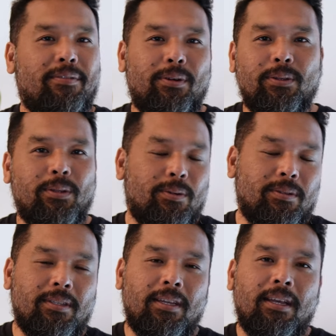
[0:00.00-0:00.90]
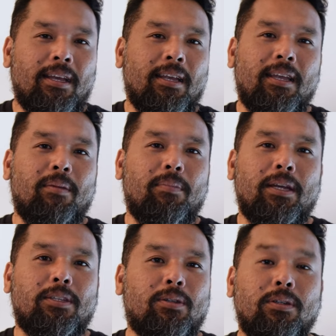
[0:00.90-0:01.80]
photos. Yeah,
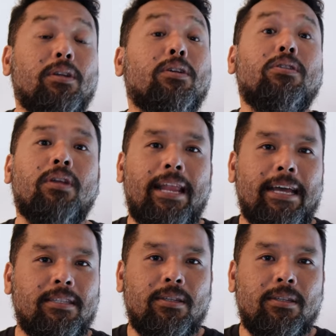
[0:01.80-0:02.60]
make sure you utilize